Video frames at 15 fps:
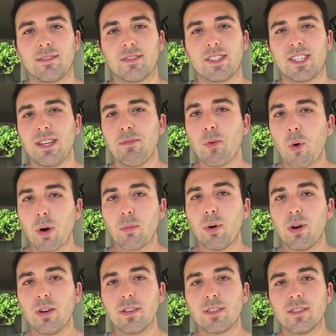seemed
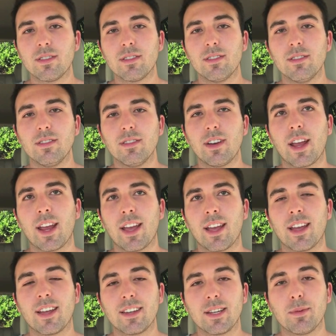normal,
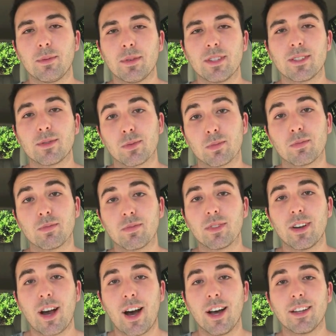and he was
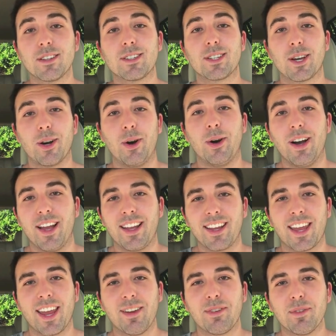hot, so I
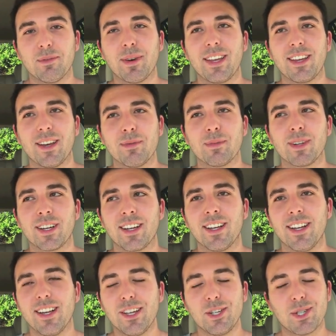gave him my number
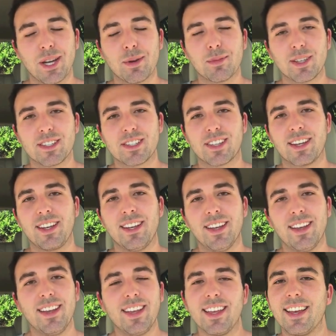shamelessly.
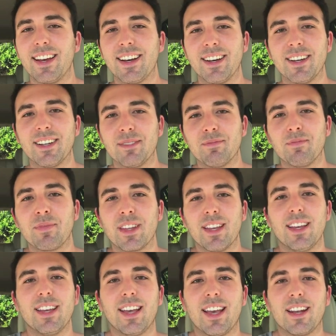And
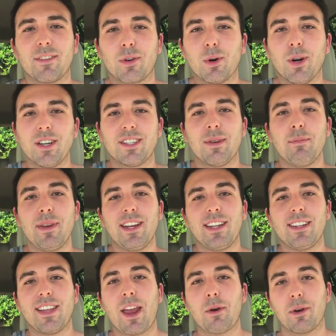of course,
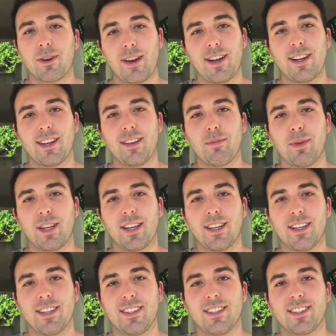immediately I regretted it,
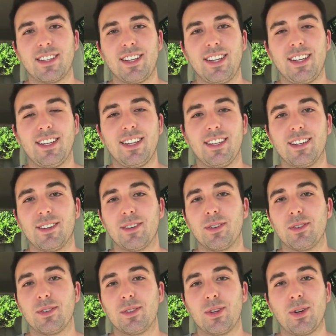because he
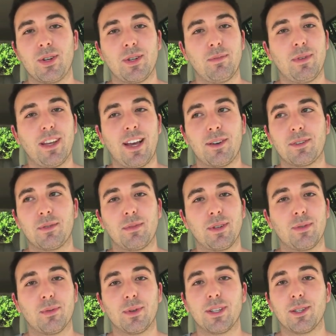turned out to be
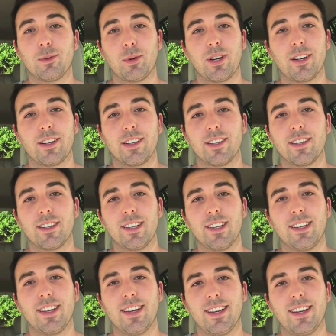really weird.
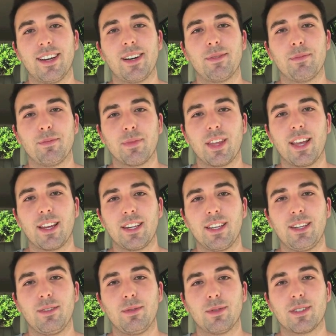And
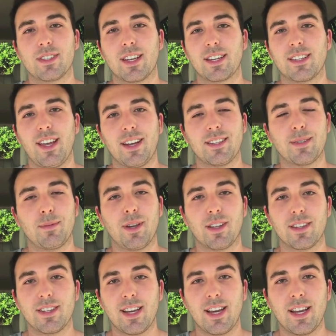he was like texting me all
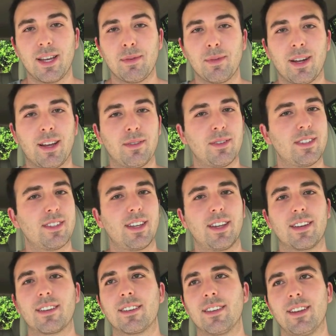the time, and I was
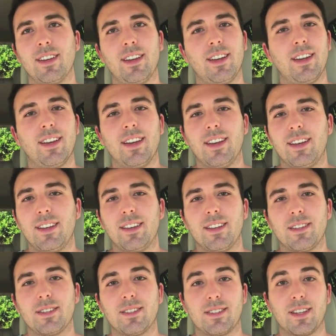like,
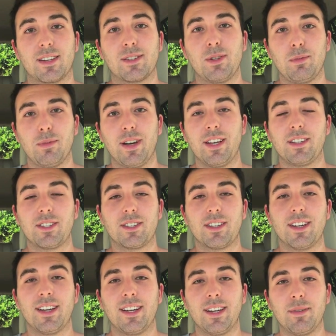this is like too much.
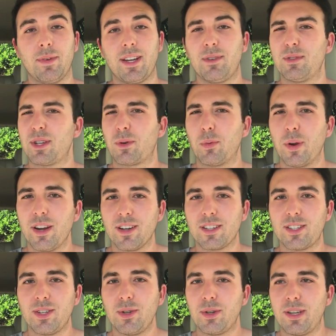And he was like weird
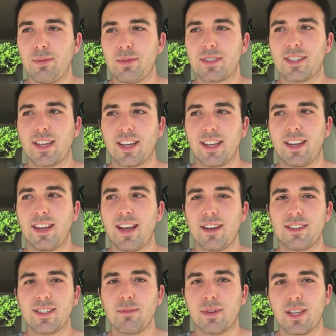too. He kind of
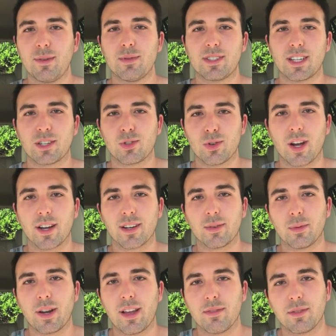seemed like he was like drunk
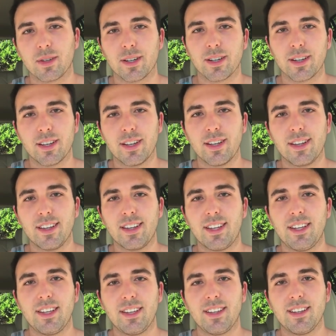whenever
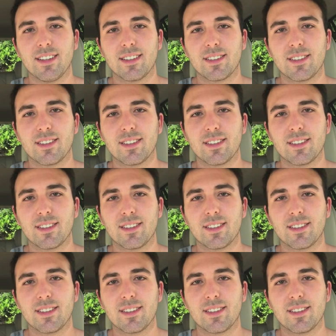he